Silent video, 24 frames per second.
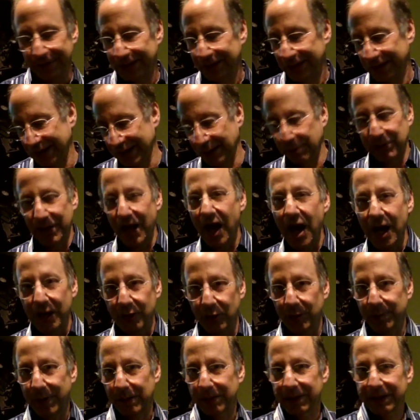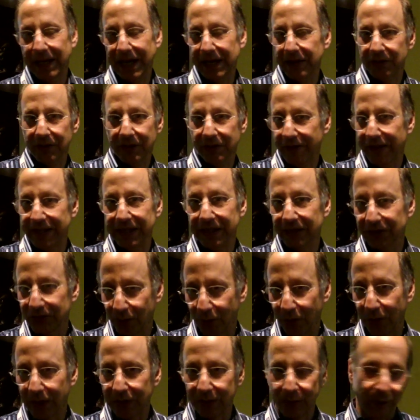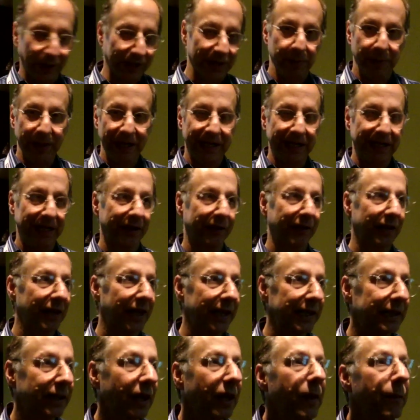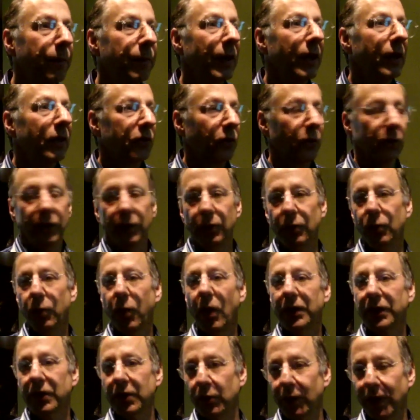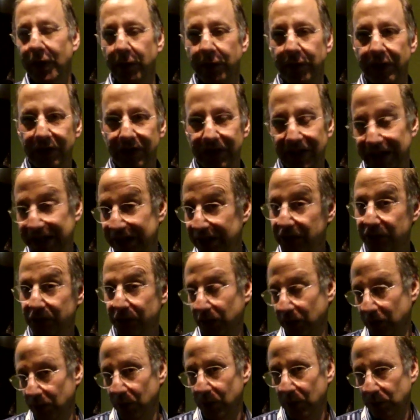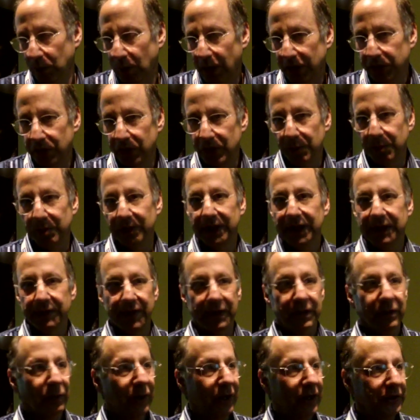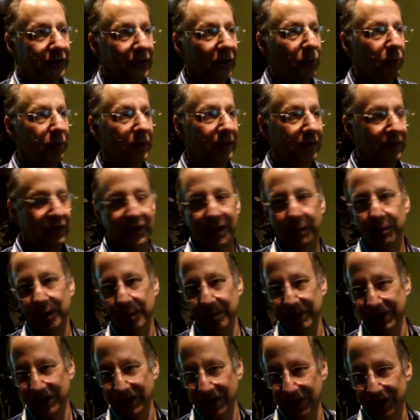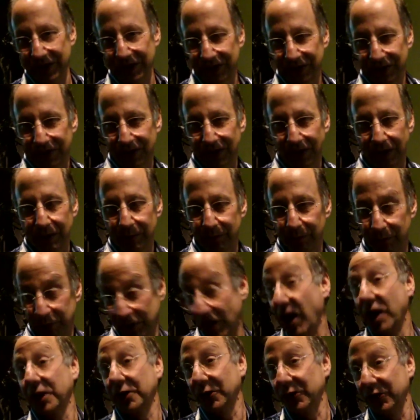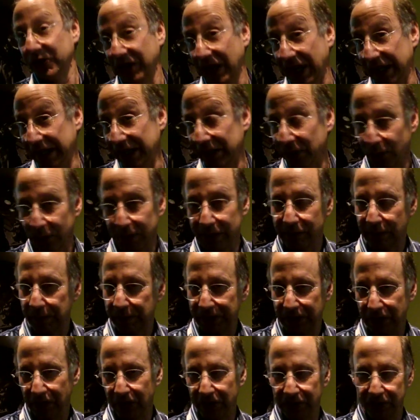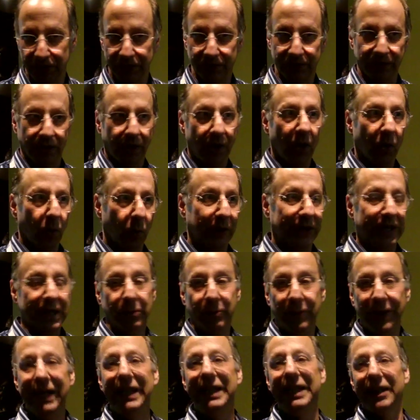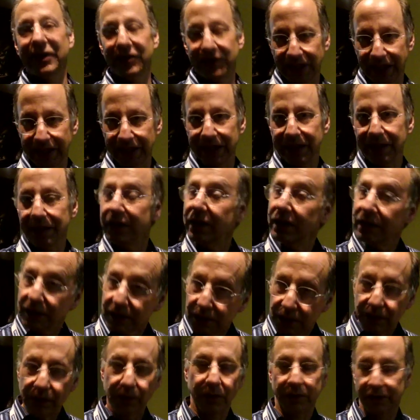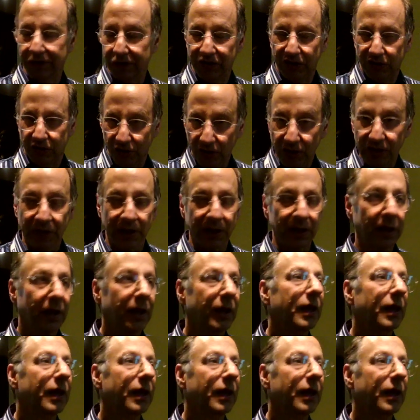on a blog or a publication of any sort, Wikipedia and the like. So you wonder whether this thing is true. Why should you believe it? Well, you don't believe it simply because some blogger said it or even because Wikipedia said it. At least you shouldn't.